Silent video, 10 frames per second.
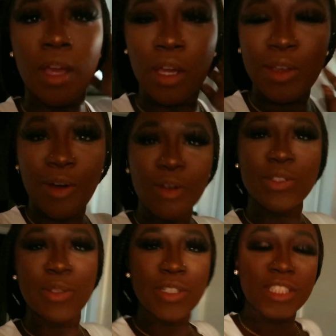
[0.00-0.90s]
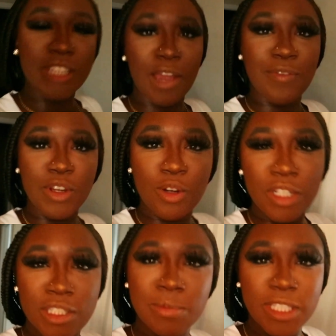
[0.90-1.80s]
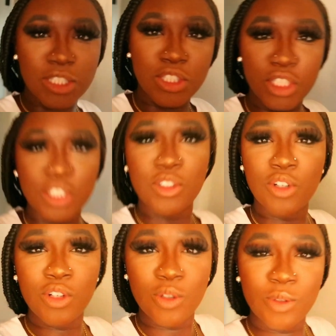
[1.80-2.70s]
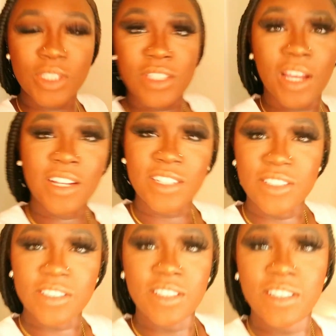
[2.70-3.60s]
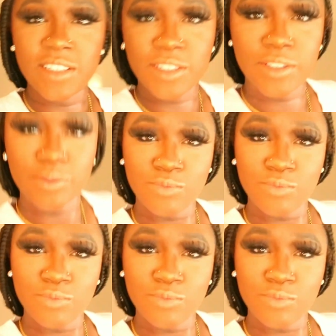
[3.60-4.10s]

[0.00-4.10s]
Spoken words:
Hey y'all, so it's time for Christmas dinner. Oh, this lighting is good.